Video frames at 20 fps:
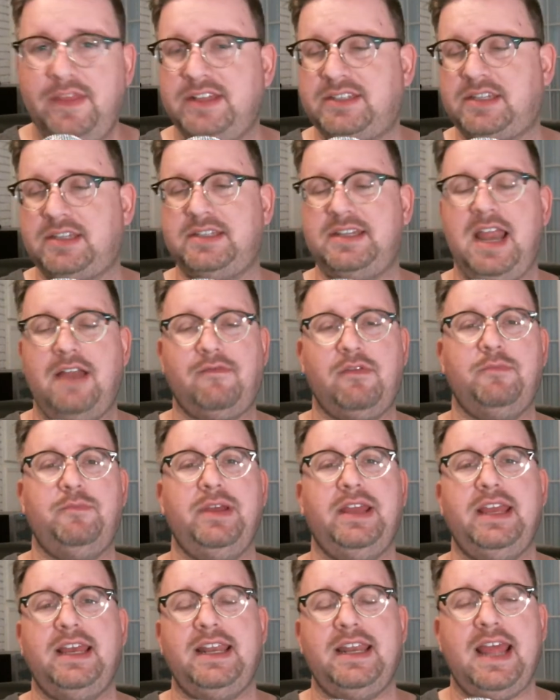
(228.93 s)
This has never
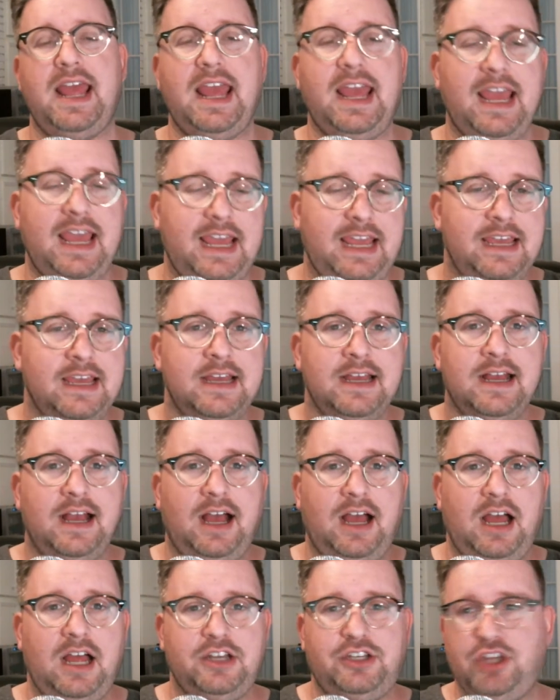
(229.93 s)
been a
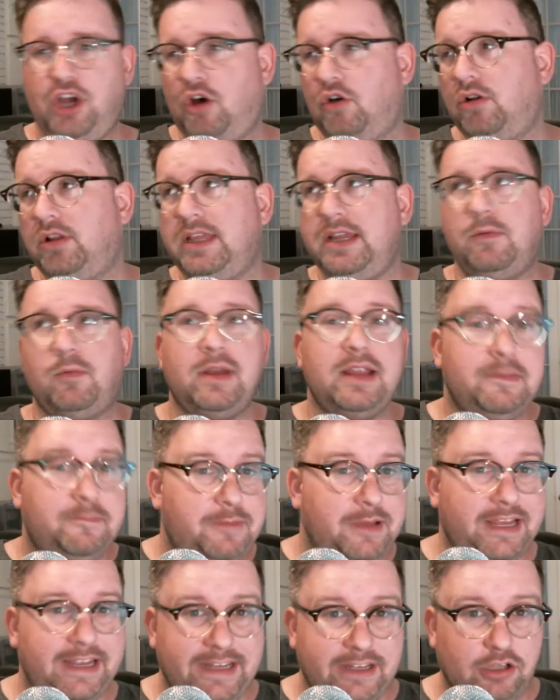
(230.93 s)
totally
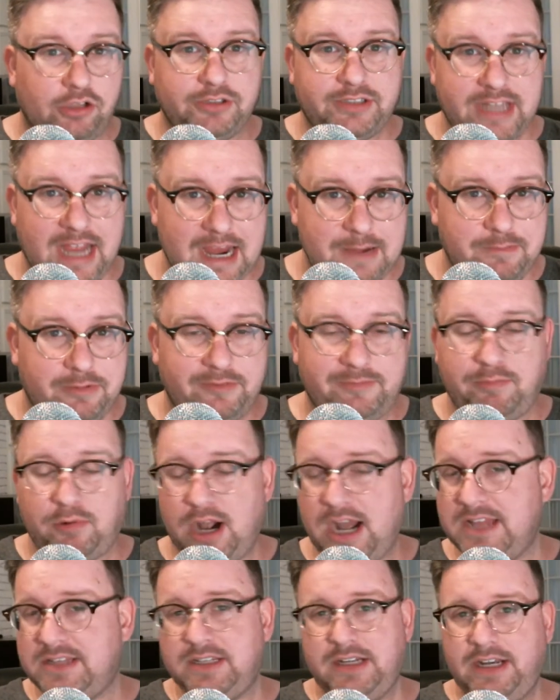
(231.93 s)
repeal type of
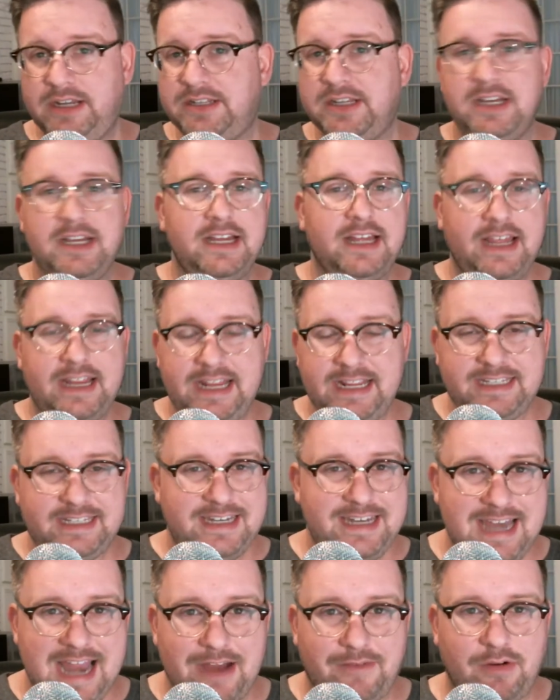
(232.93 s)
president. He's
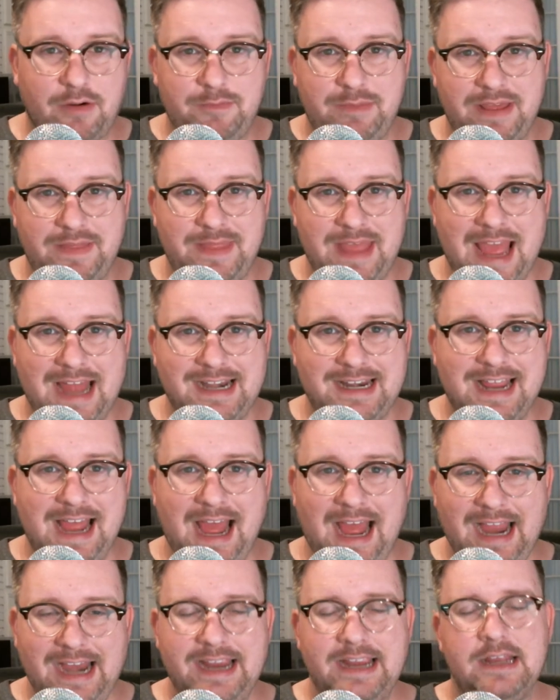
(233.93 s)
never been that
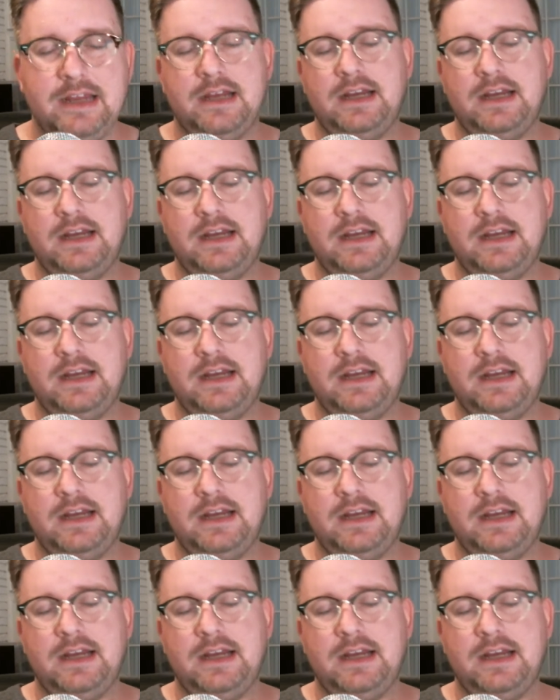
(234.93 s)
guy.